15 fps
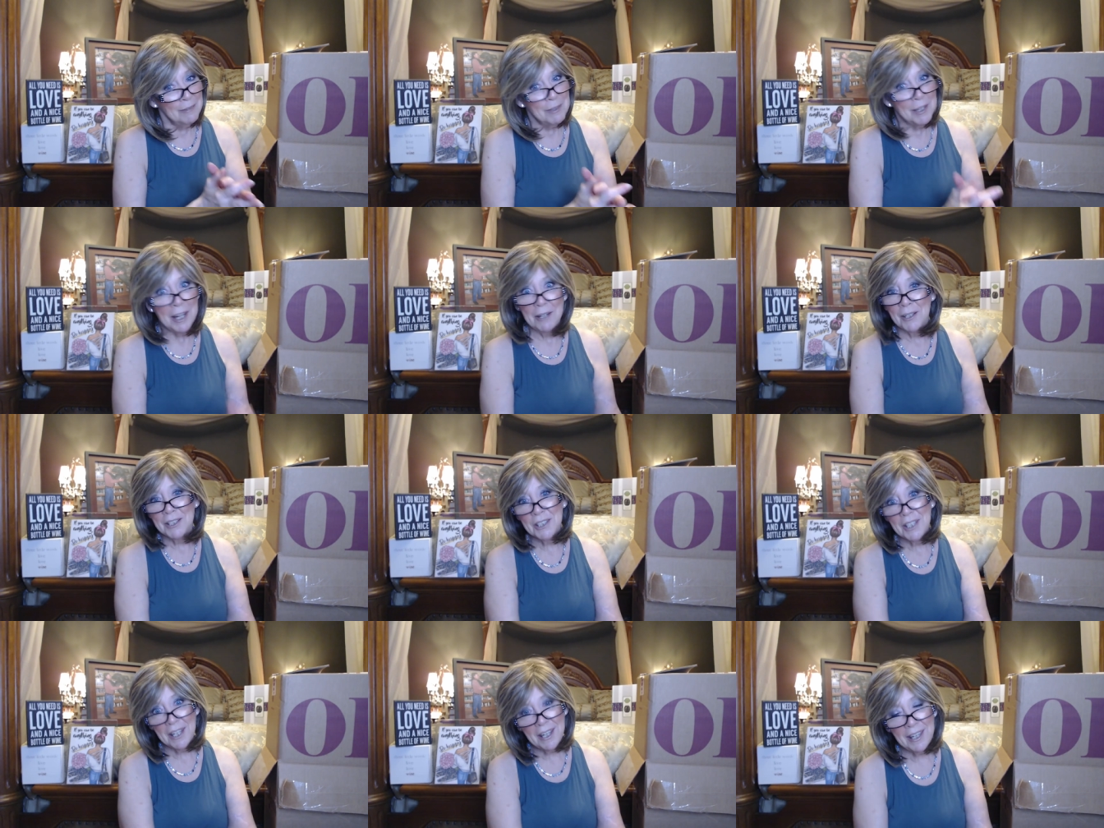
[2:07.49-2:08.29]
But anyway,
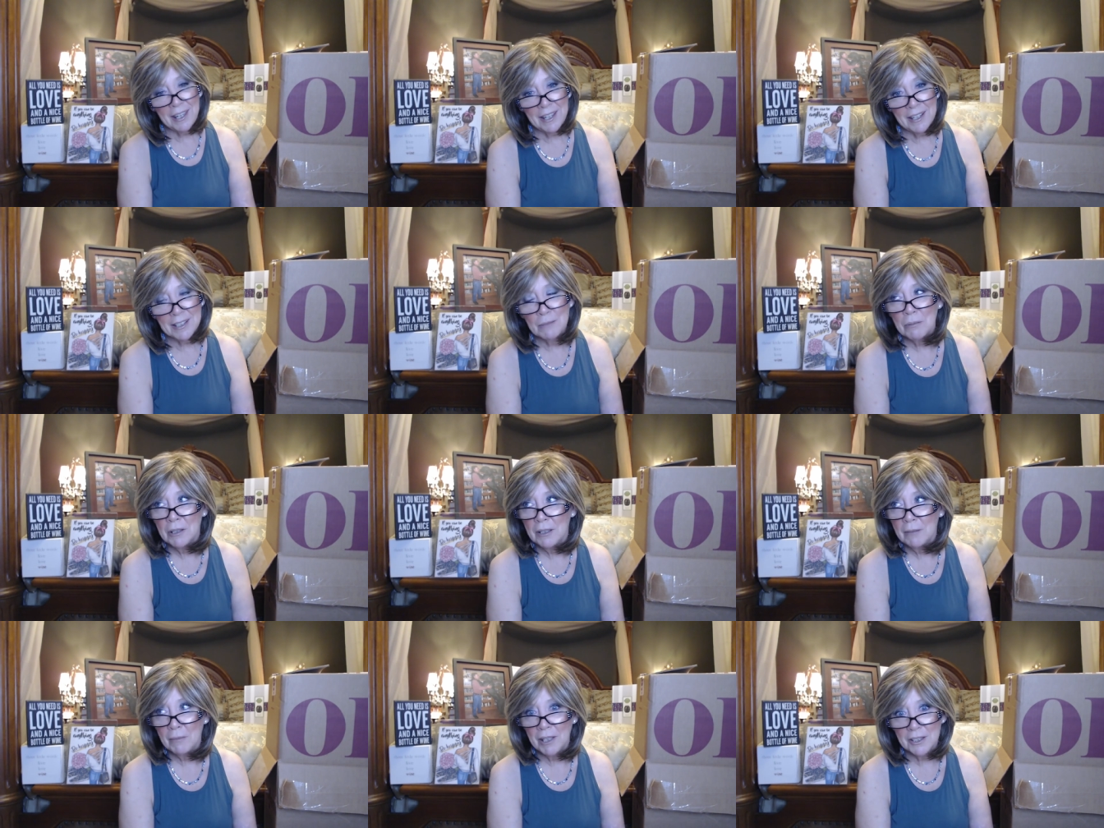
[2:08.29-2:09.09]
today has
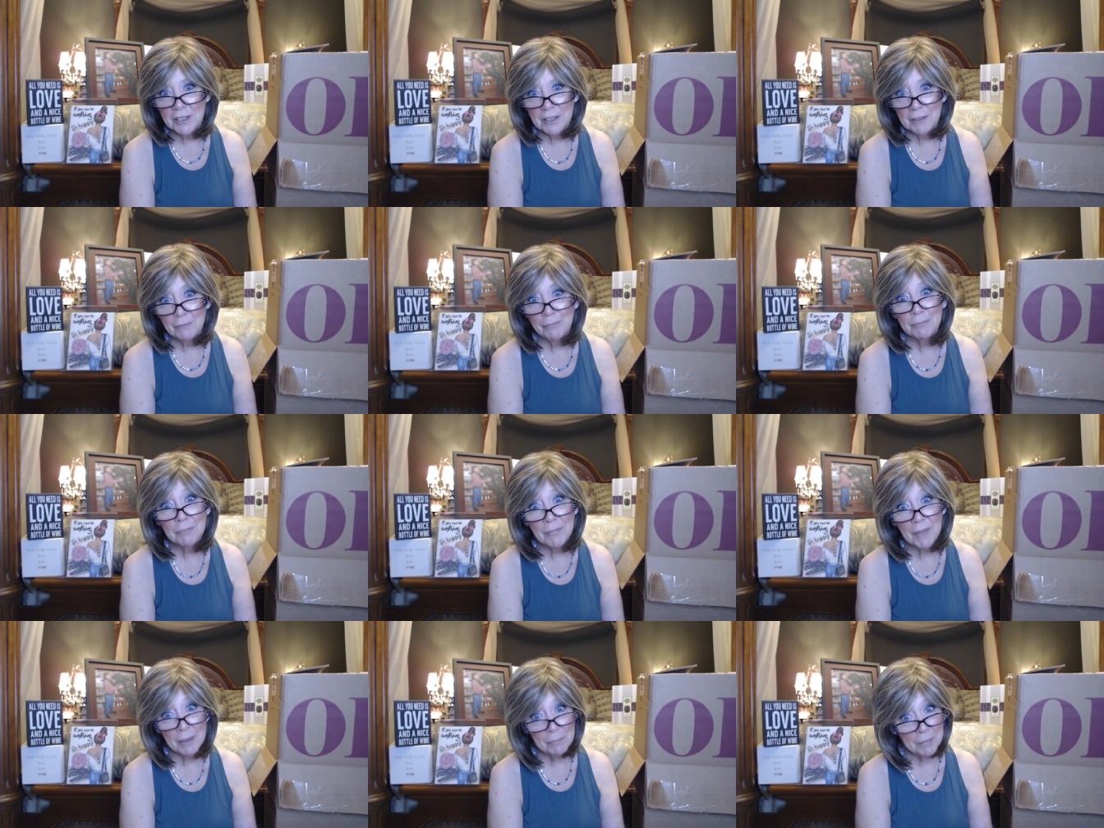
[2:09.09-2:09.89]
pretty much
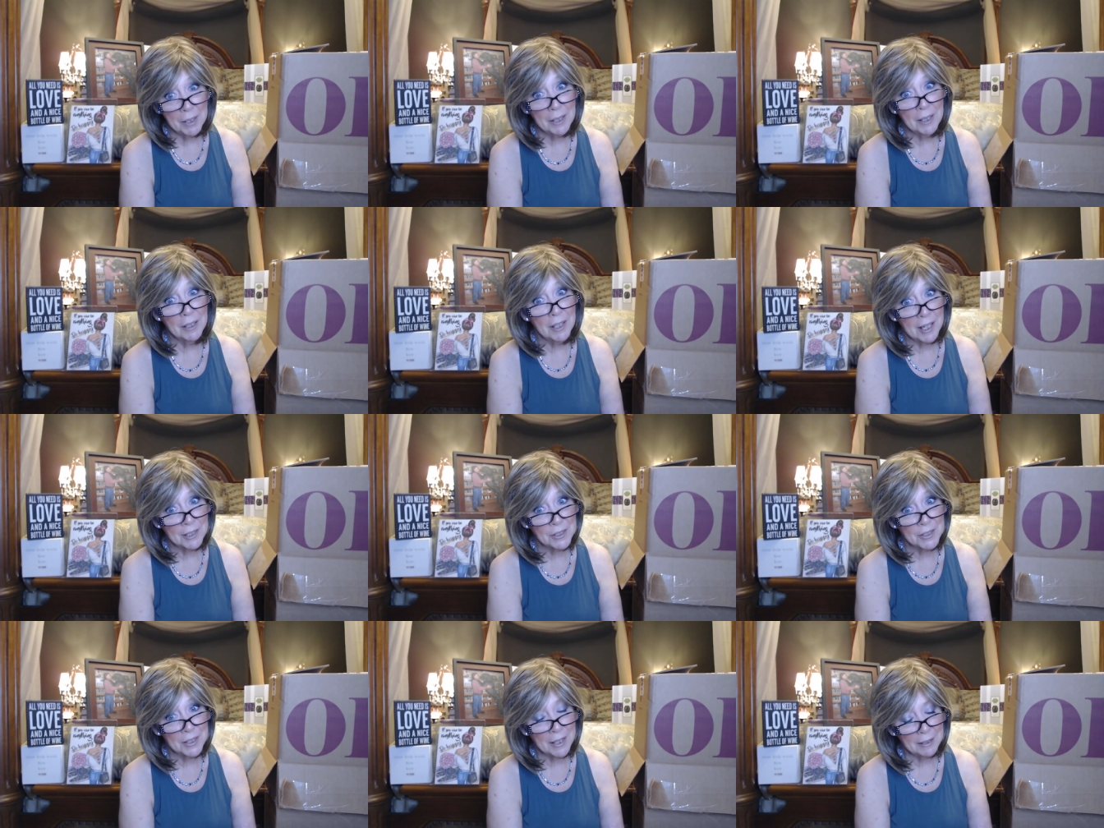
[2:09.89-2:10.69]
been a
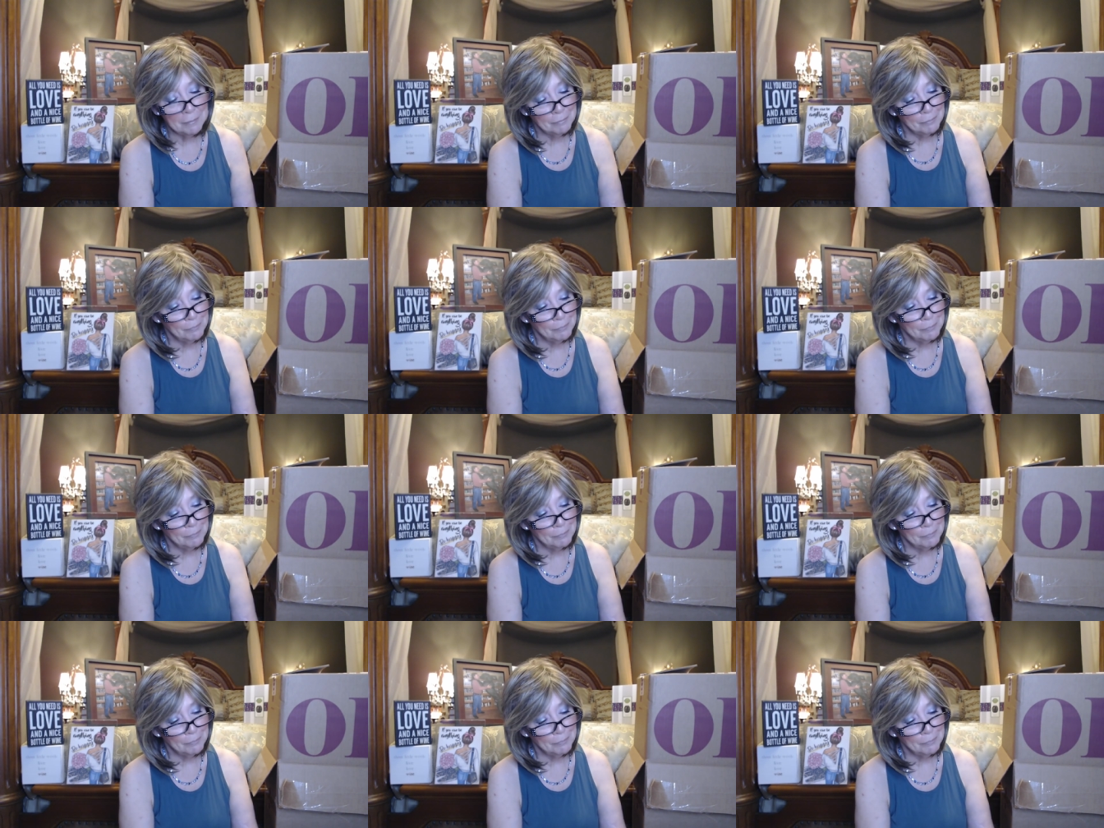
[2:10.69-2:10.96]
lost day.